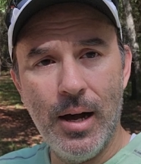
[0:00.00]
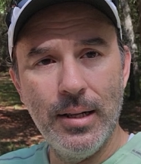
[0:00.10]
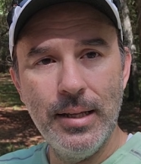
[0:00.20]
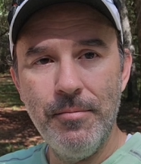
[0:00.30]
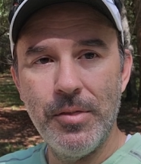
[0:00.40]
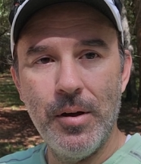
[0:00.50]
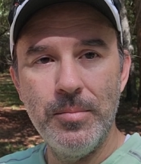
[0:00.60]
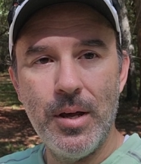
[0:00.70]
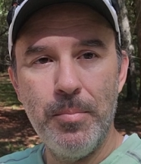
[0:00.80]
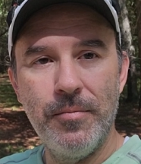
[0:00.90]
Leave a
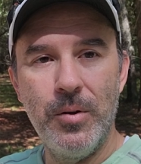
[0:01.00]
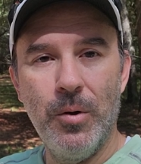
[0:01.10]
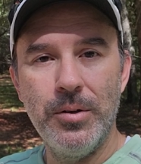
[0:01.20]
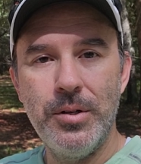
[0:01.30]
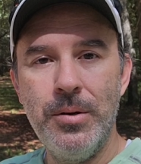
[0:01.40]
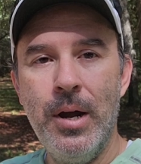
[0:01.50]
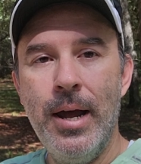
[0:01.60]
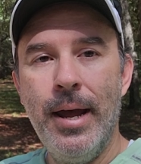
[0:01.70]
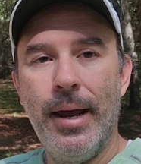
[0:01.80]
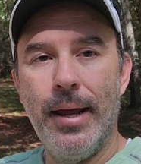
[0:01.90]
thumbs up if you want to.
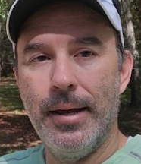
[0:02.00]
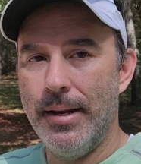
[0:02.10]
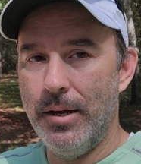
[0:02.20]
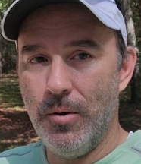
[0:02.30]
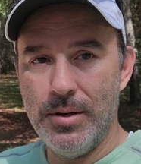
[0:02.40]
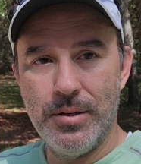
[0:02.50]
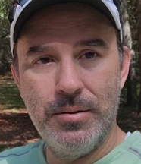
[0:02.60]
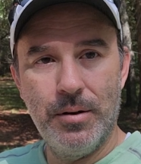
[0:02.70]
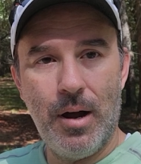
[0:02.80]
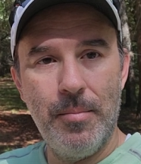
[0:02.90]
Any questions
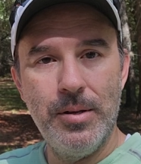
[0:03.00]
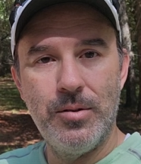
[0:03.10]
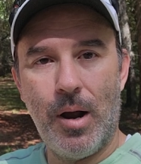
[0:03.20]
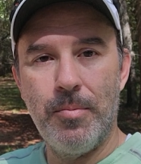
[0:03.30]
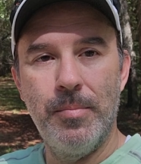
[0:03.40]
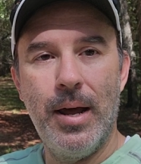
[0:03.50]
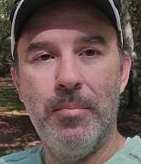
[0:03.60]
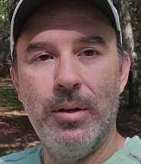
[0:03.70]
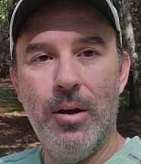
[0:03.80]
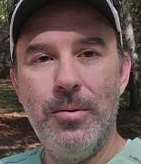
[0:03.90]
or comments, drop them down
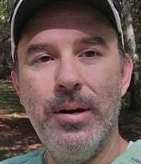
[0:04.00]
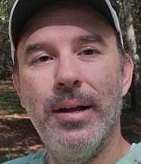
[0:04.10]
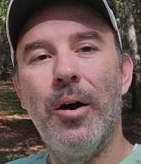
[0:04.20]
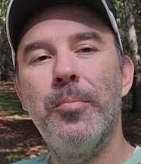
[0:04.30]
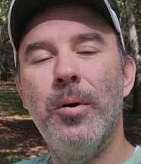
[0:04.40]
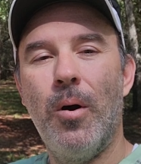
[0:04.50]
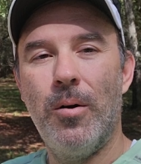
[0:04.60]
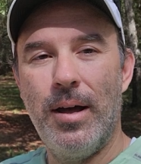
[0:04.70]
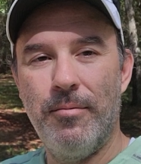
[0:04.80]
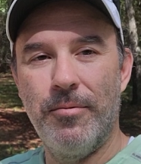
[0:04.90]
below. I hope you all have a